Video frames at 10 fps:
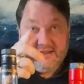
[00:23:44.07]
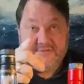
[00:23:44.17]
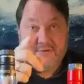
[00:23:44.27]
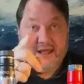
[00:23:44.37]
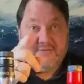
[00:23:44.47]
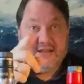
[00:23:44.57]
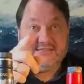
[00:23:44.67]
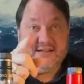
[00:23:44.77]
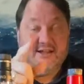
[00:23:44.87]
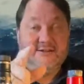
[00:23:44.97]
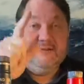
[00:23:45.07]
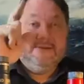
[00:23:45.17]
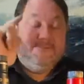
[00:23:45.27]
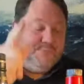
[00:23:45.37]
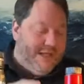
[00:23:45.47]
If you're out there, sir,
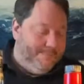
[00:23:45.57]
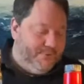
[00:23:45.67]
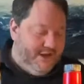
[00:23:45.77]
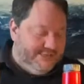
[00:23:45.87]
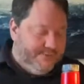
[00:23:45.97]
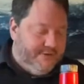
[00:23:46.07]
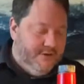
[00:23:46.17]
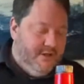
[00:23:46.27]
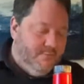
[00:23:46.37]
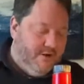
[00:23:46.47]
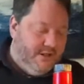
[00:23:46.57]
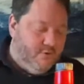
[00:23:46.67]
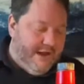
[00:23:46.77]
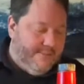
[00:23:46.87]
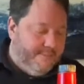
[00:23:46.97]
Dan Prizeman, one of the
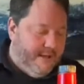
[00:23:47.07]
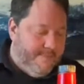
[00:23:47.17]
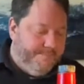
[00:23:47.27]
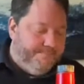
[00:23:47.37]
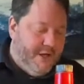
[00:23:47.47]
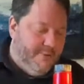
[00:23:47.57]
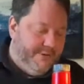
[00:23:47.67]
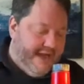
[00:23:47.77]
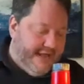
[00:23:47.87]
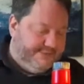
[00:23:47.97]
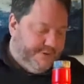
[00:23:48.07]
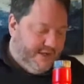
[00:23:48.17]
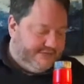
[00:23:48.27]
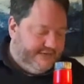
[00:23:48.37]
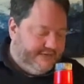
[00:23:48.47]
great bourbon
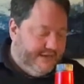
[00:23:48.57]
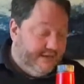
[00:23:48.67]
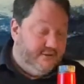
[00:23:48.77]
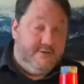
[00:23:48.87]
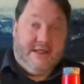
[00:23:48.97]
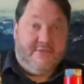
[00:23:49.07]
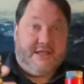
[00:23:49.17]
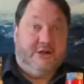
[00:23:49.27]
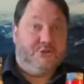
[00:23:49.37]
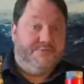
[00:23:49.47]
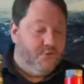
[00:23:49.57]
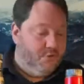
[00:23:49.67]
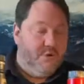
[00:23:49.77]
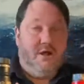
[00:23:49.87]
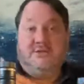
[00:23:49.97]
experts in the country, if not
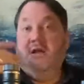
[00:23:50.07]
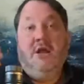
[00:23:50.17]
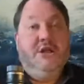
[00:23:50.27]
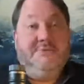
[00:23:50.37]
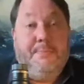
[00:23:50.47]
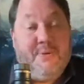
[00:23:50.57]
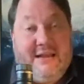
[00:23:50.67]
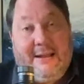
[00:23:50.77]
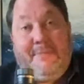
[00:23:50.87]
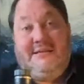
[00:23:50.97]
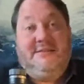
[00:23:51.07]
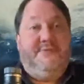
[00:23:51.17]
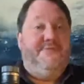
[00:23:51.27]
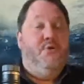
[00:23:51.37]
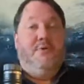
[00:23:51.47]
the world. He's been brand ambassador
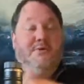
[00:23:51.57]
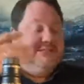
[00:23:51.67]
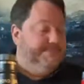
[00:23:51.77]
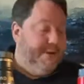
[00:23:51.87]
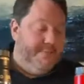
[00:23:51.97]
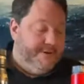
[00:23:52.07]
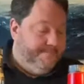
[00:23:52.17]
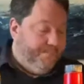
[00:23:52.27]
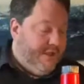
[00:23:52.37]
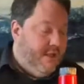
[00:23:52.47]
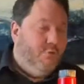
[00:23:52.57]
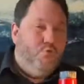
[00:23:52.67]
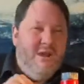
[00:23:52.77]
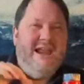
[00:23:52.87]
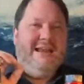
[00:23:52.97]
for Four Roses Bourbon.
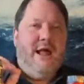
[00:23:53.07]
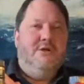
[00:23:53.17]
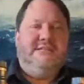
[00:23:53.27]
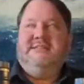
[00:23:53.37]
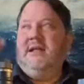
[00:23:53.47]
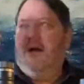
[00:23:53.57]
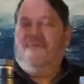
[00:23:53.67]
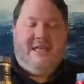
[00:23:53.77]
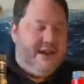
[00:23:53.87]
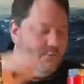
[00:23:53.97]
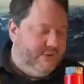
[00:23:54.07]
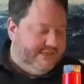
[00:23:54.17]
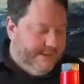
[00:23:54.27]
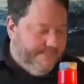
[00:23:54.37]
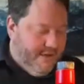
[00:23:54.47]
Really knows his stuff. They had a
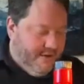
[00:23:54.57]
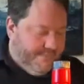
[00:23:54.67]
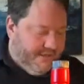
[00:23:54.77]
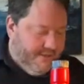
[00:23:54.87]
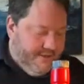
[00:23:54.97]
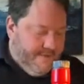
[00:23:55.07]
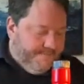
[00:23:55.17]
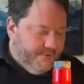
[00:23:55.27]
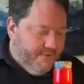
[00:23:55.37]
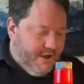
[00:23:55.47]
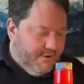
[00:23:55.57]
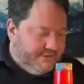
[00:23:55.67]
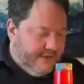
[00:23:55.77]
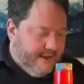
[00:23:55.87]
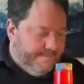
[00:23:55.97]
whiskey bar up the
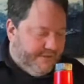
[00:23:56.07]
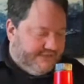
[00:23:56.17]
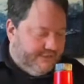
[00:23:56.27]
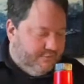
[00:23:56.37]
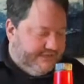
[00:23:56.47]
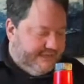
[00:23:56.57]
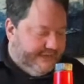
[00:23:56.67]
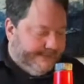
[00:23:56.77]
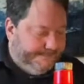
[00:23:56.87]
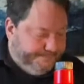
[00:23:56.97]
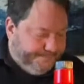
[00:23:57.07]
road until recently.